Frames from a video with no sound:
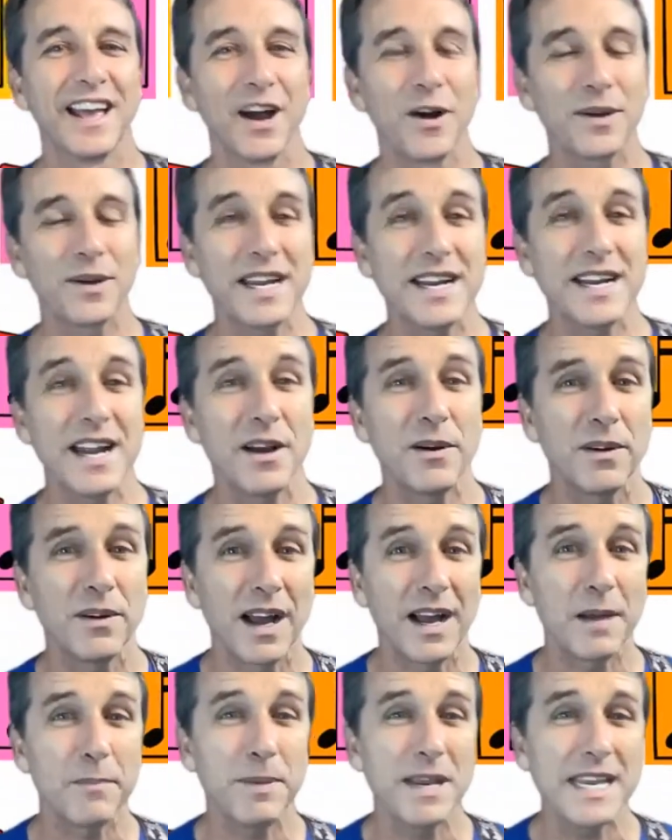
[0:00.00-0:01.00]
Okay, now,
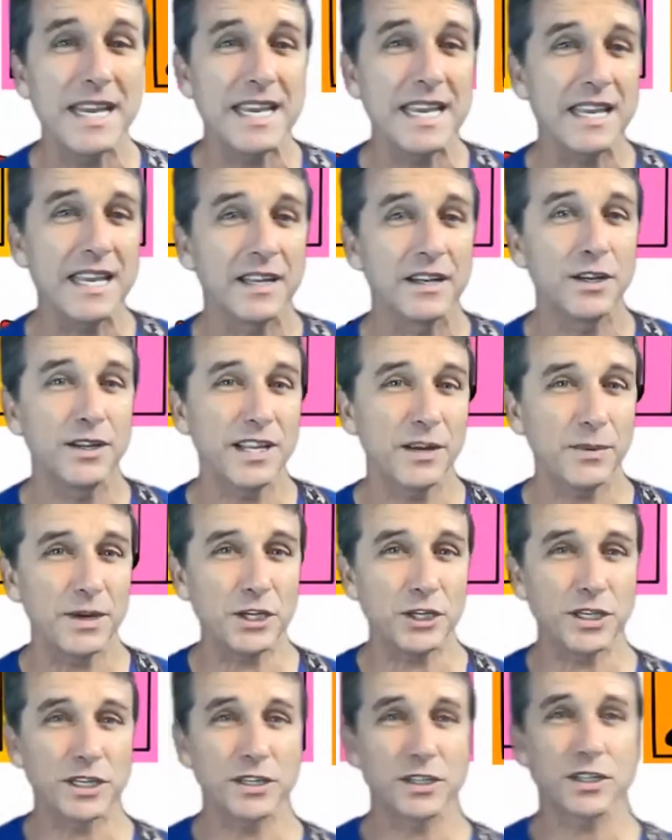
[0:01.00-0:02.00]
uh, Pinky, do you think we
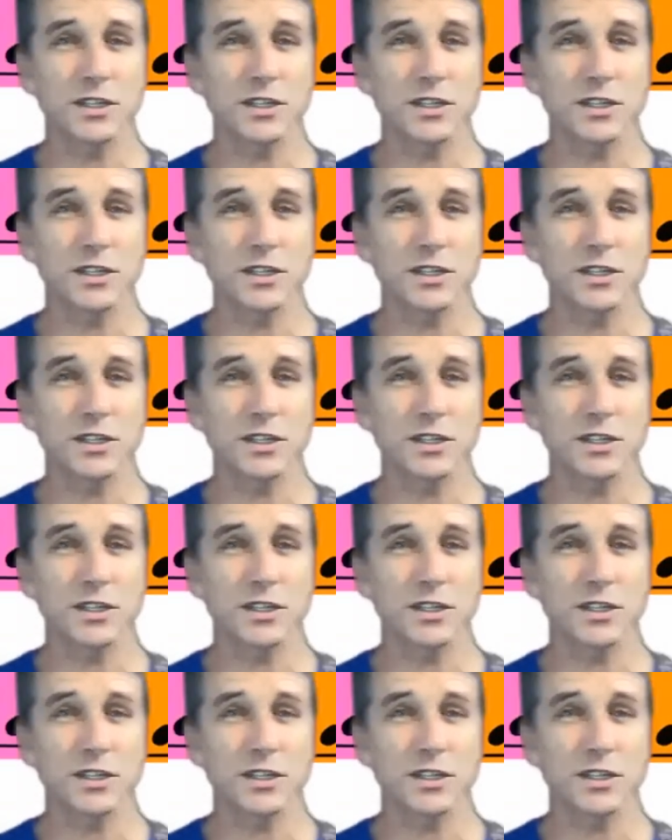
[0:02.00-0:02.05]
should